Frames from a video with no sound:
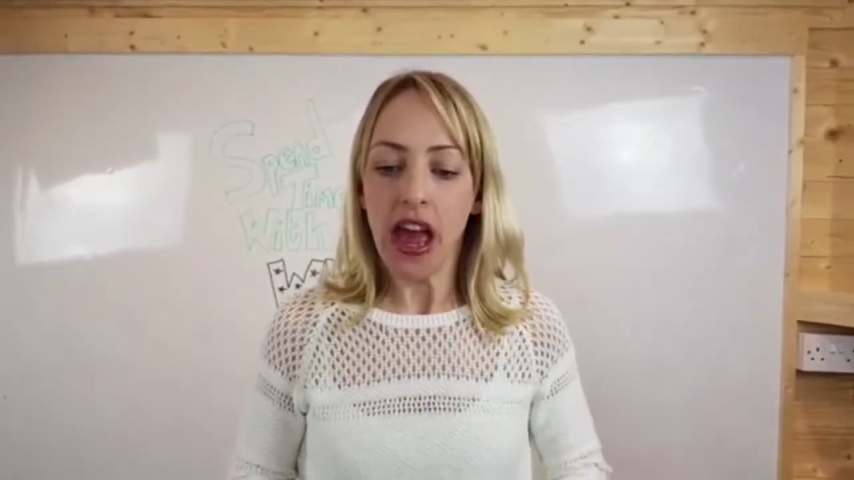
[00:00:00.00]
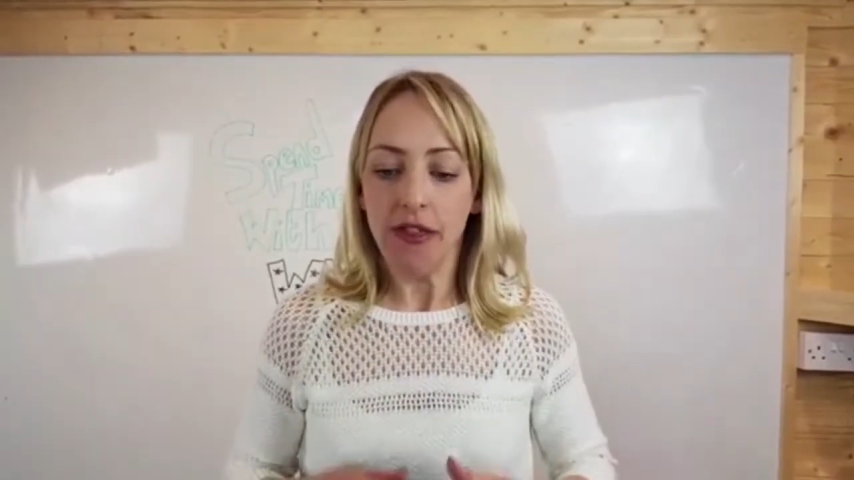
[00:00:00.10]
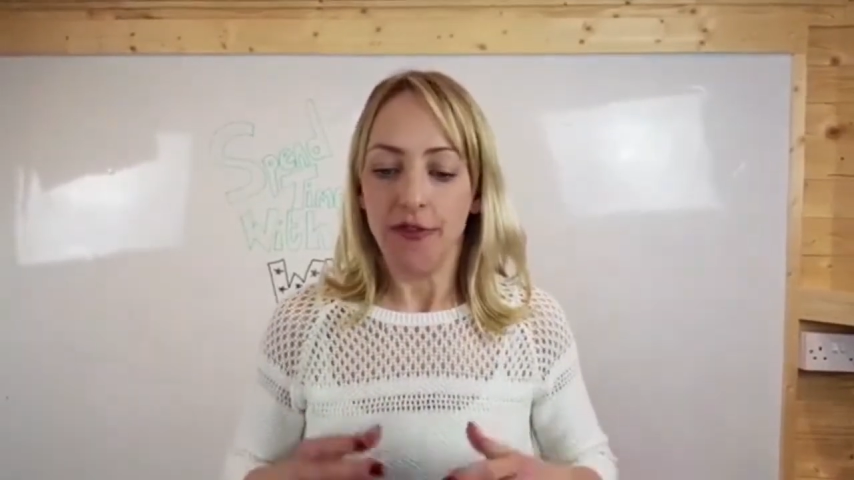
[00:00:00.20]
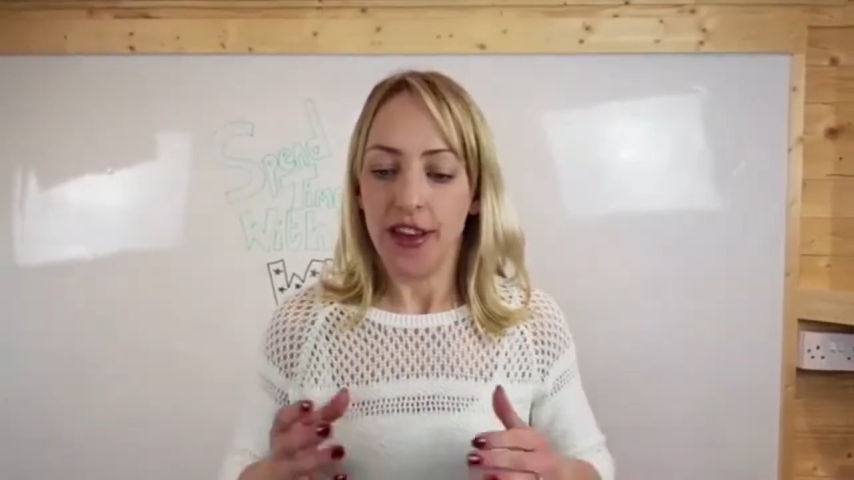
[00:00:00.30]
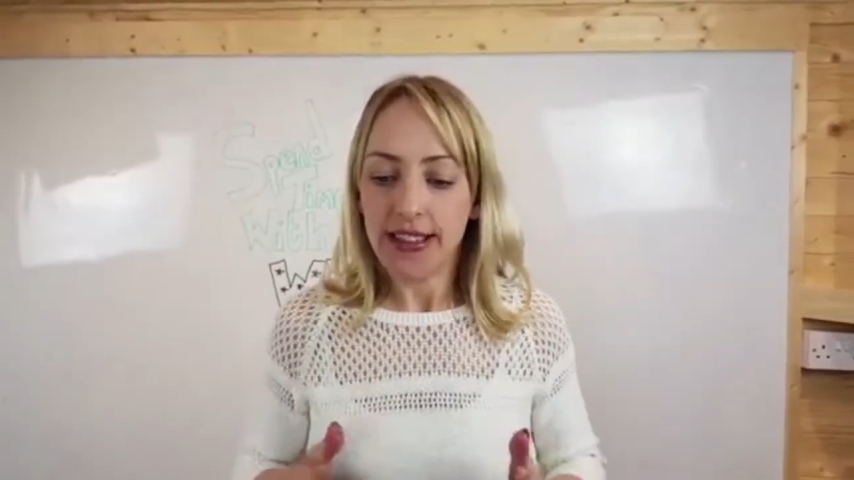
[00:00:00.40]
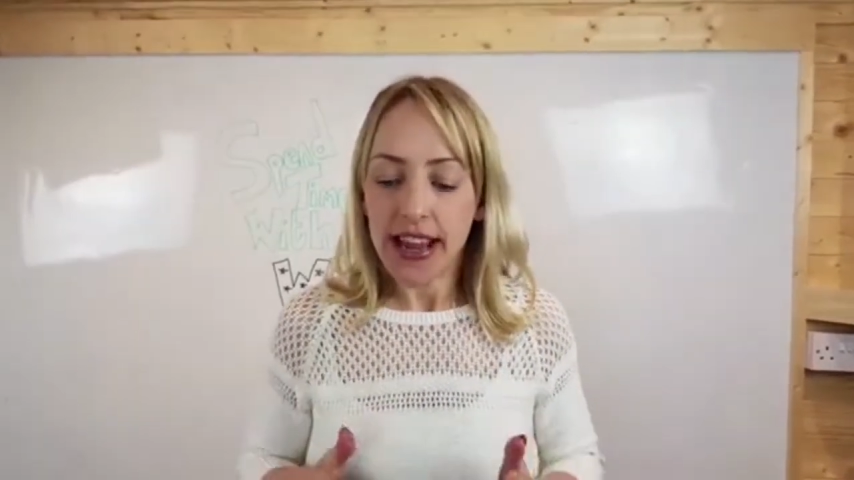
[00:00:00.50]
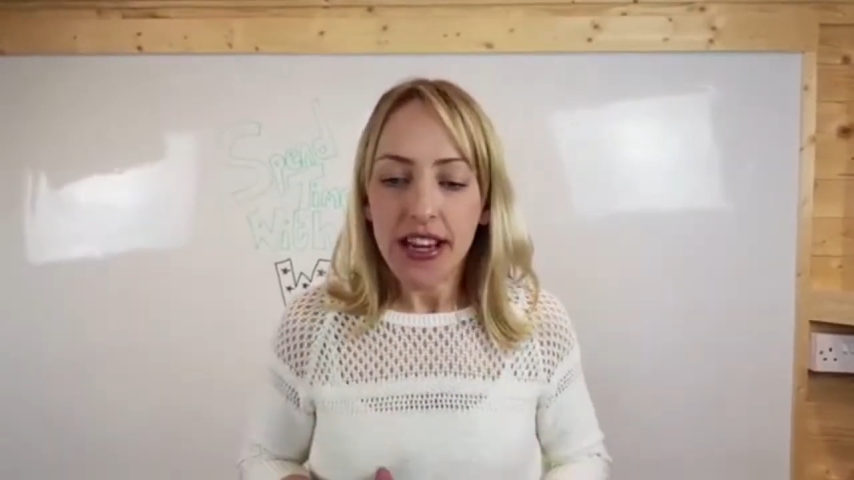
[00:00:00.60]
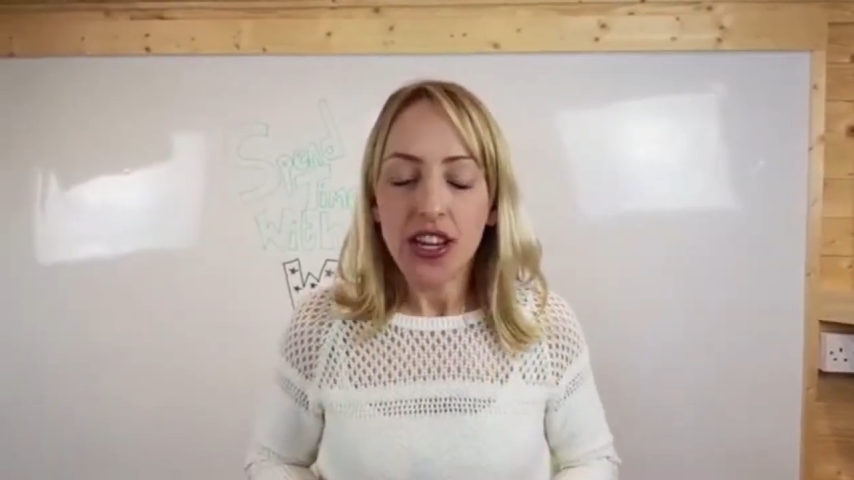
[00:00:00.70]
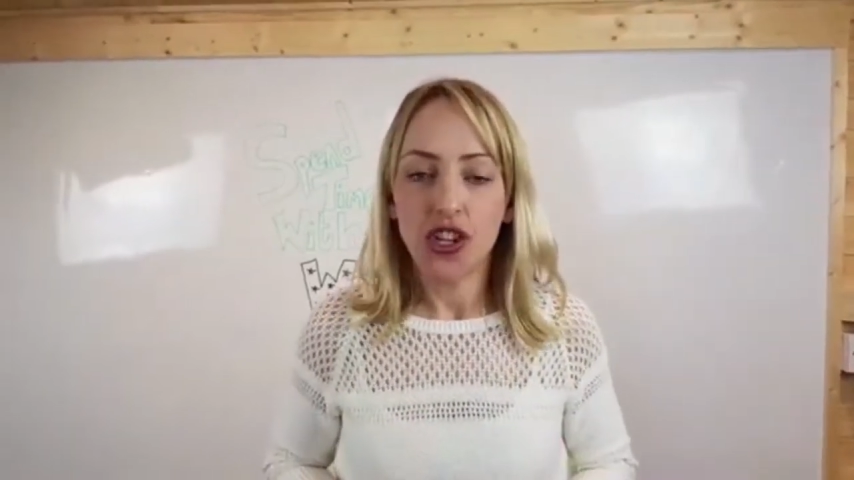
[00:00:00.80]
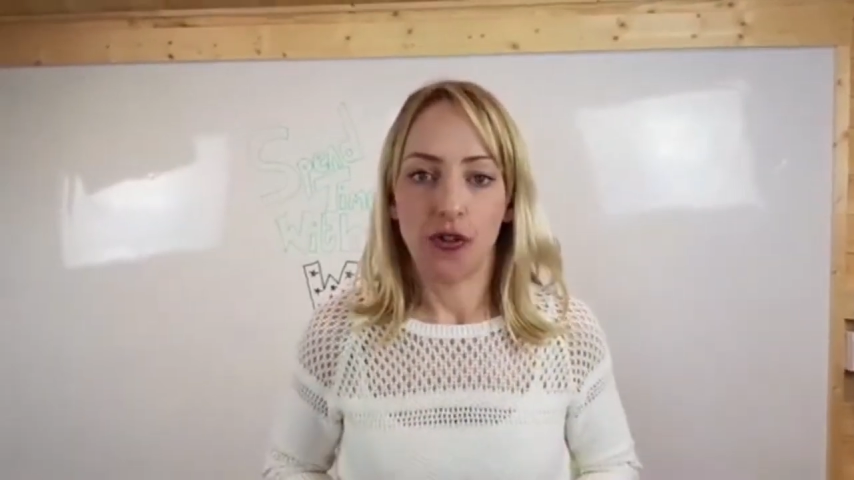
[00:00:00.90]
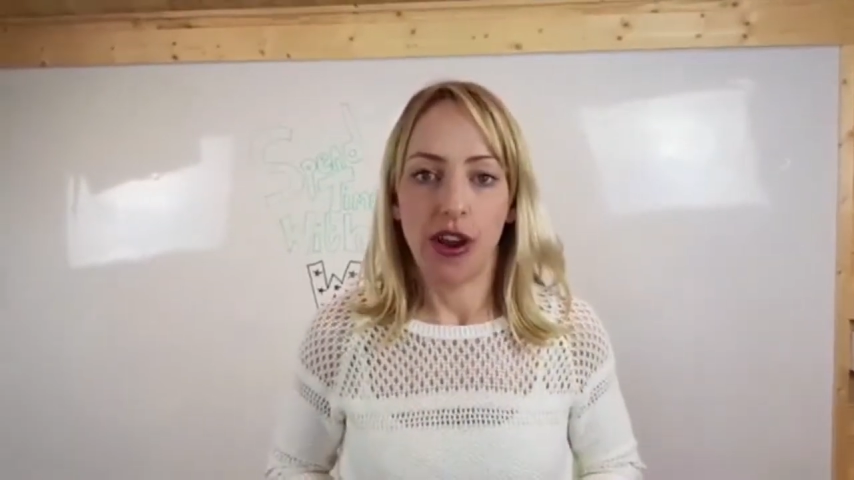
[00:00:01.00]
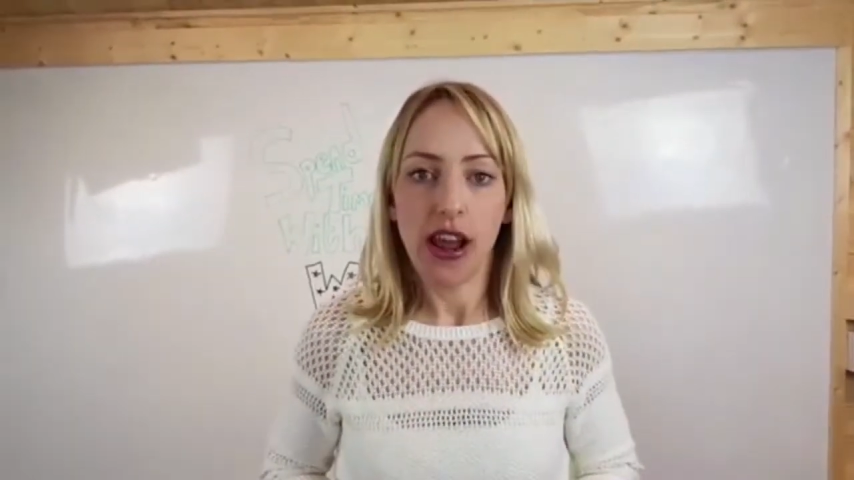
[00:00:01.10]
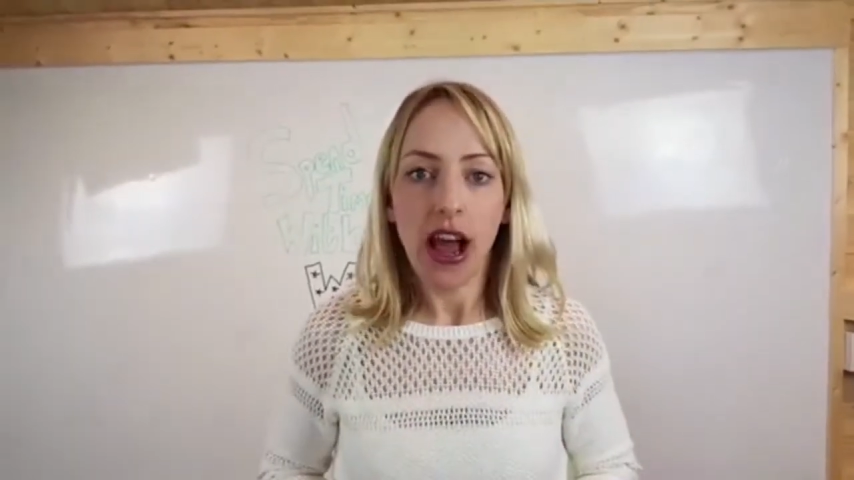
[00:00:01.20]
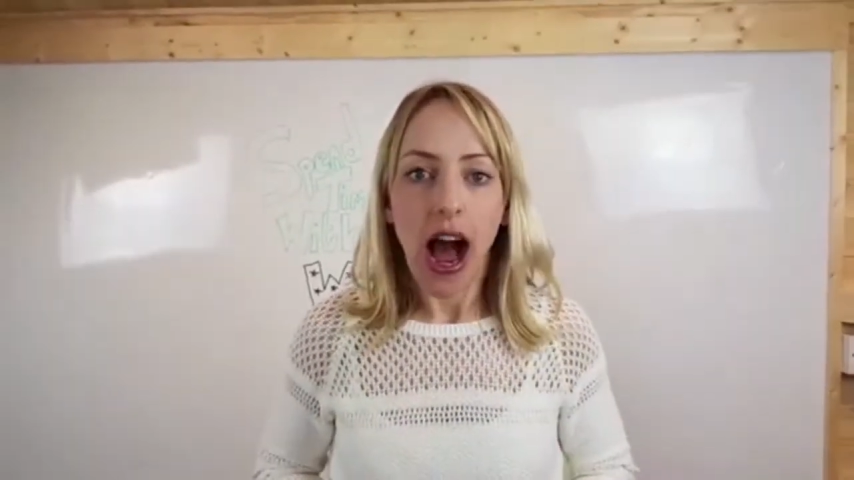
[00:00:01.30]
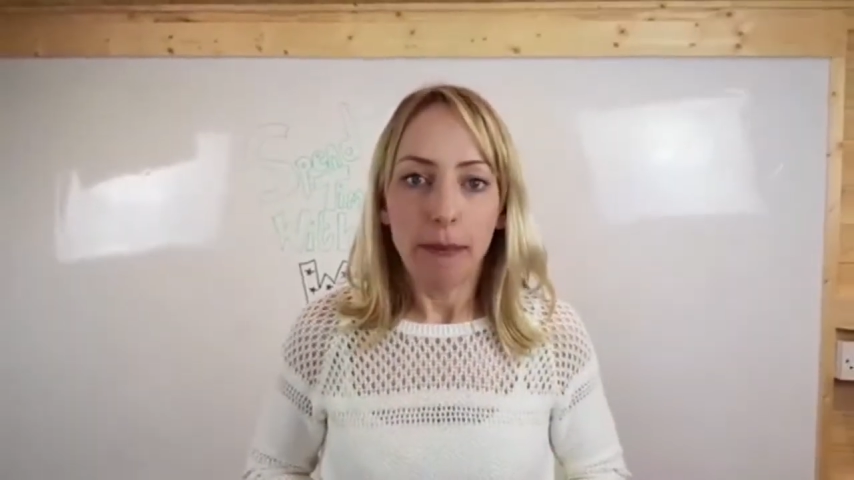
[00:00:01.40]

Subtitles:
This industry, I